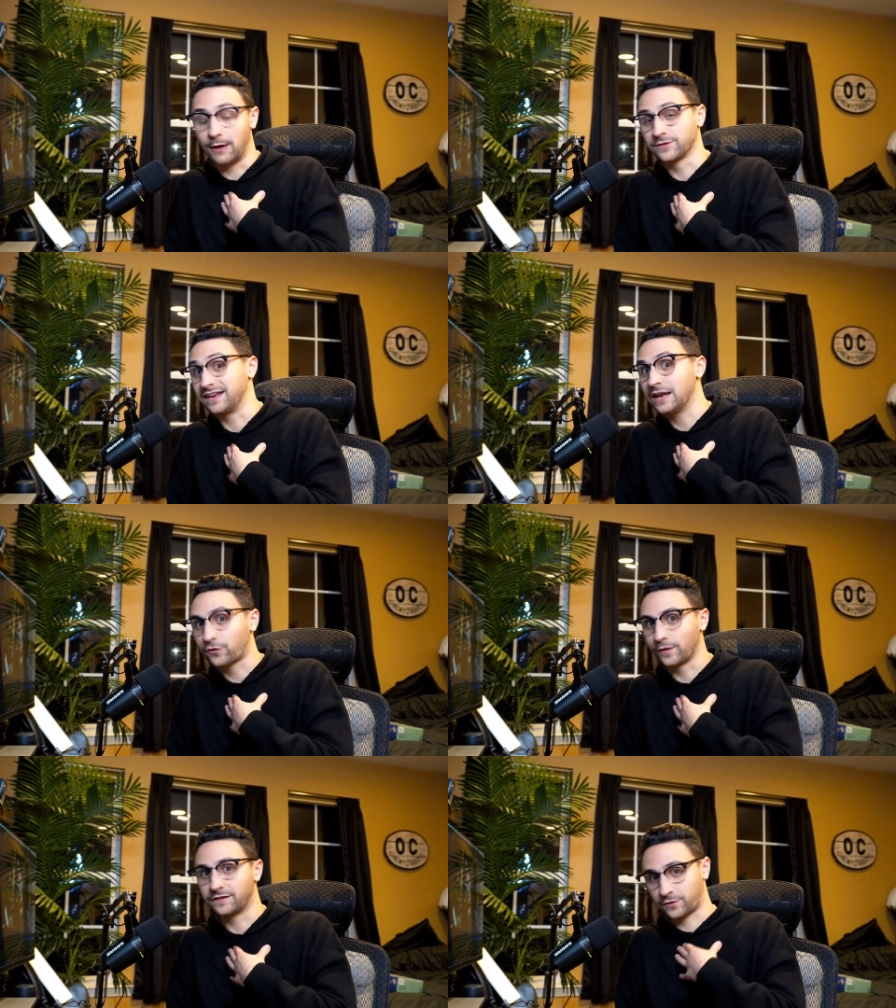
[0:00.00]
initially
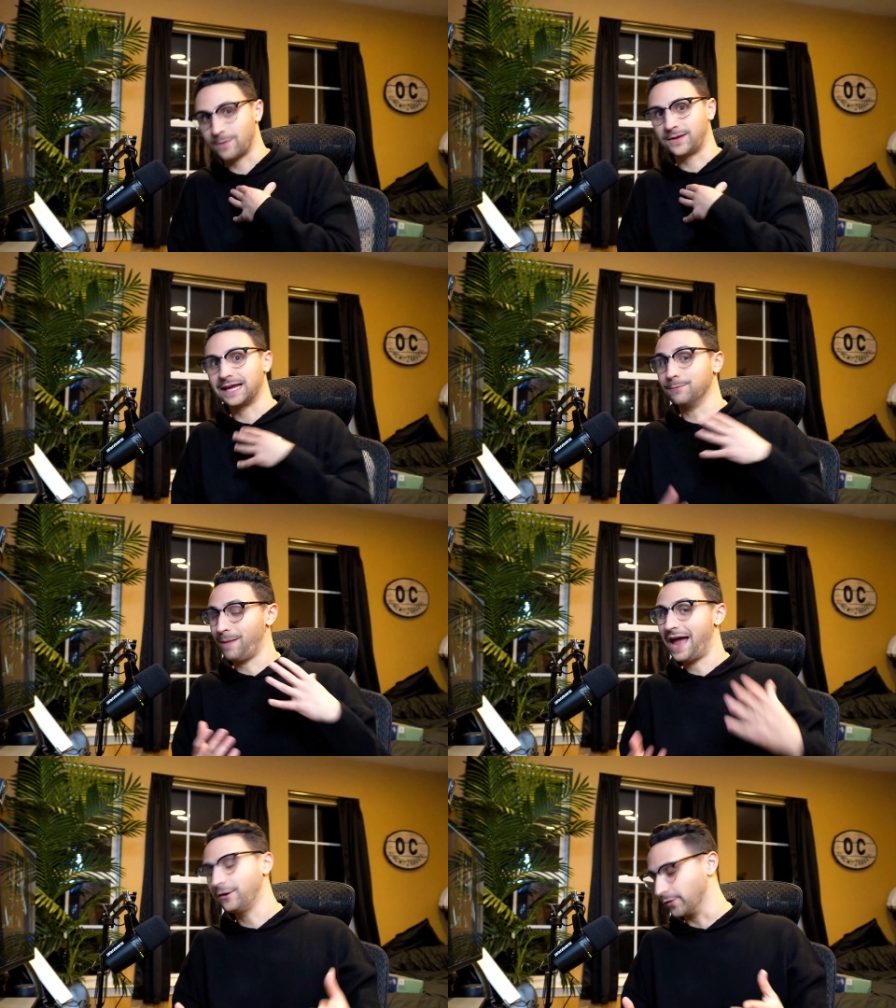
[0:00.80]
scripting it
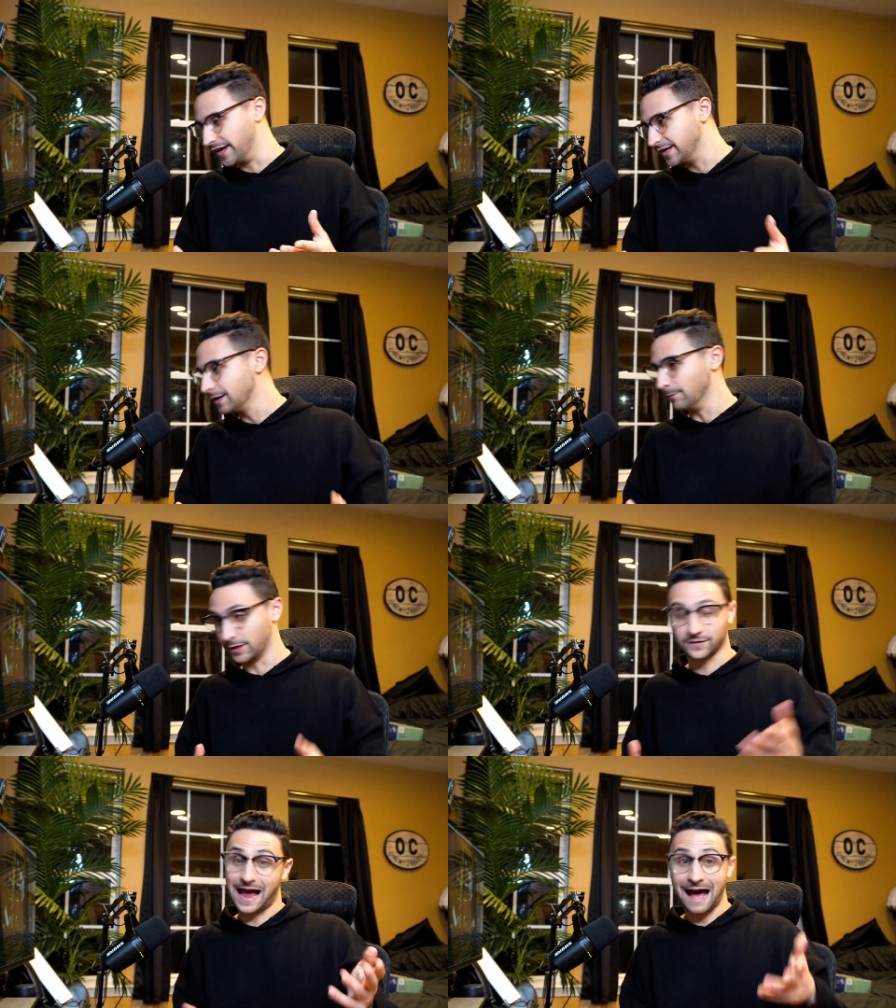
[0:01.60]
manually, because I
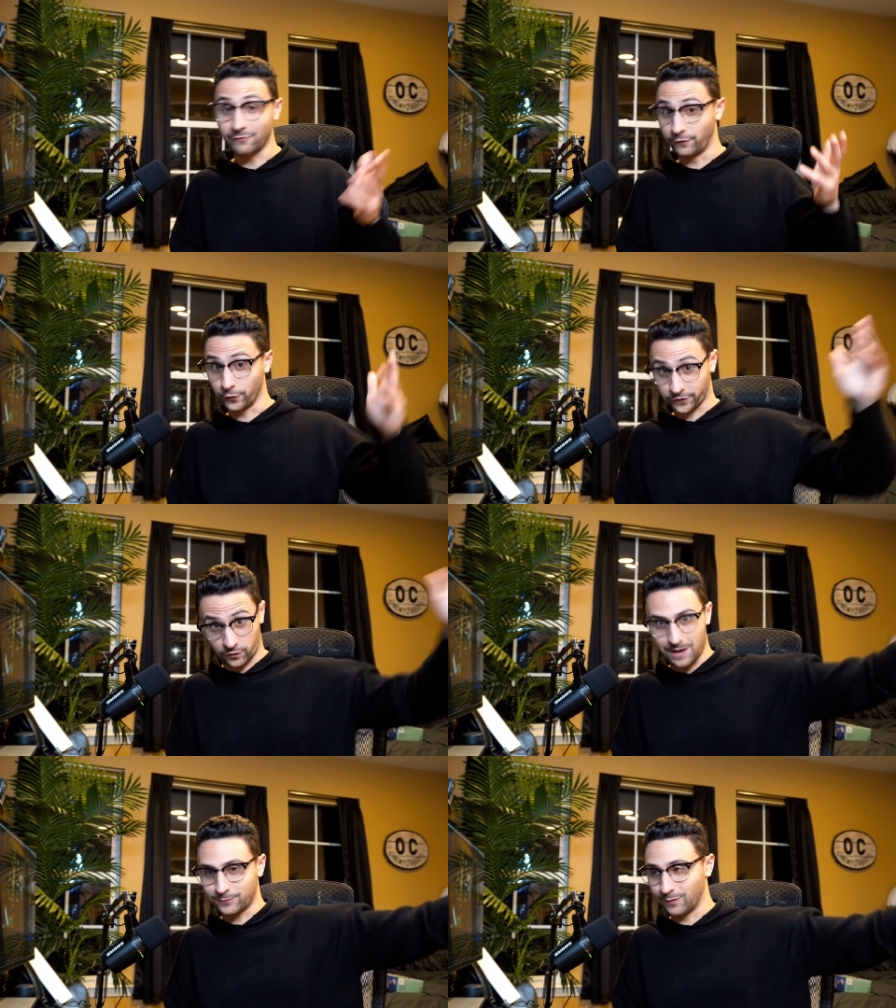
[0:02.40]
have a full
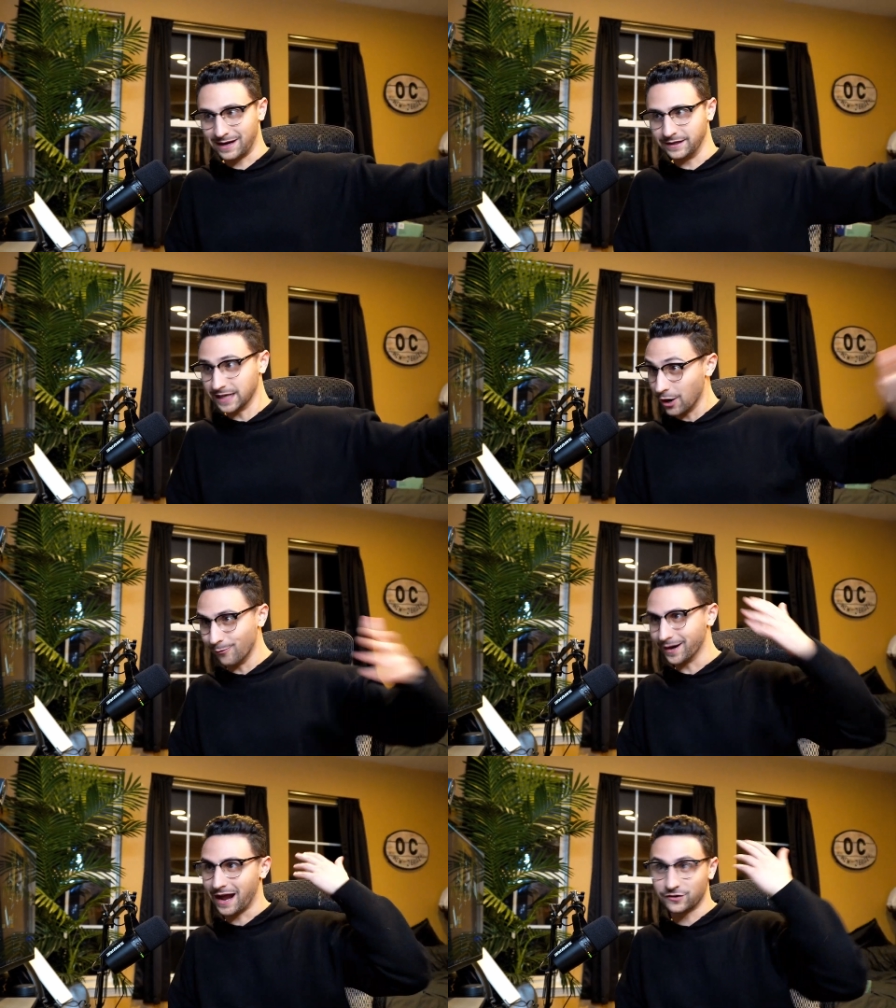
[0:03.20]
script ready to go, but
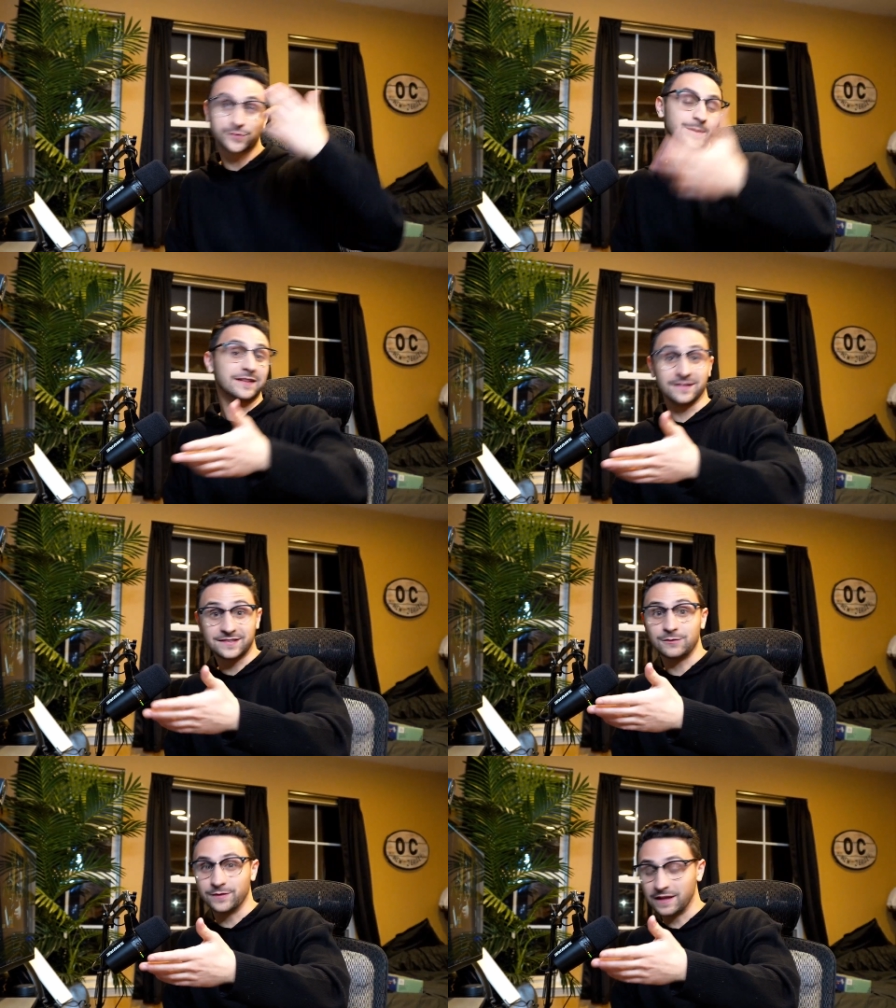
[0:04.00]
I just wanted to see
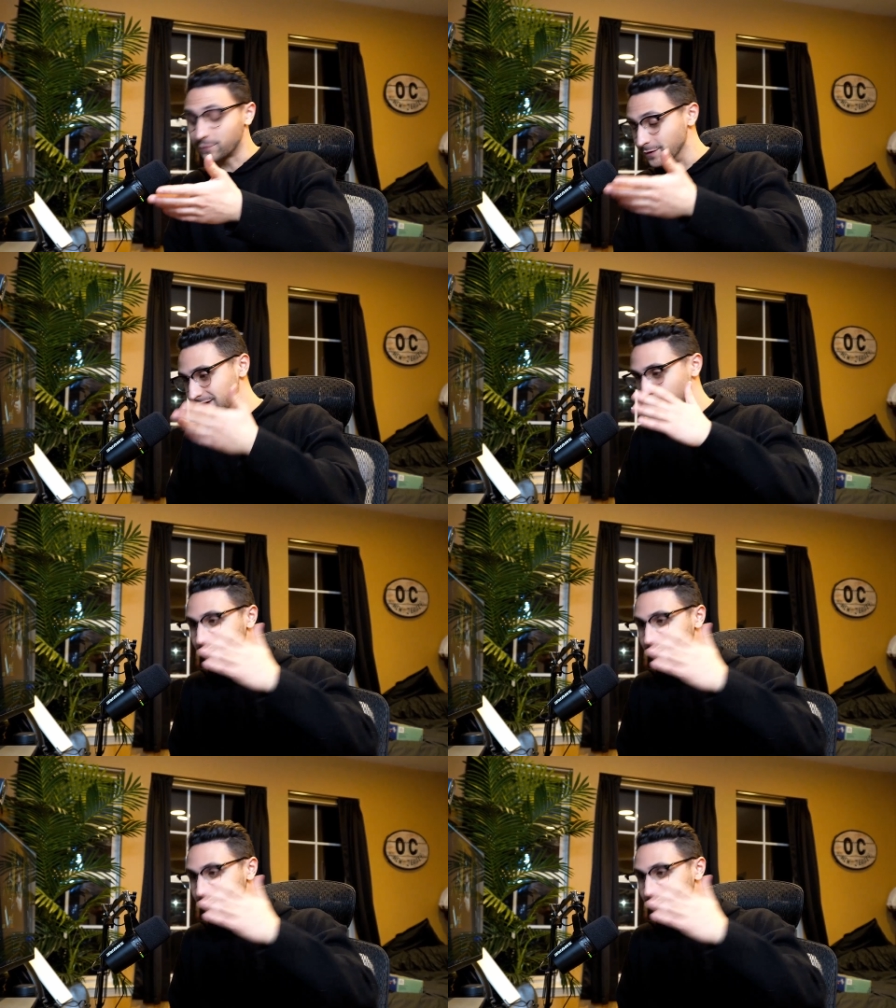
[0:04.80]
what this would do.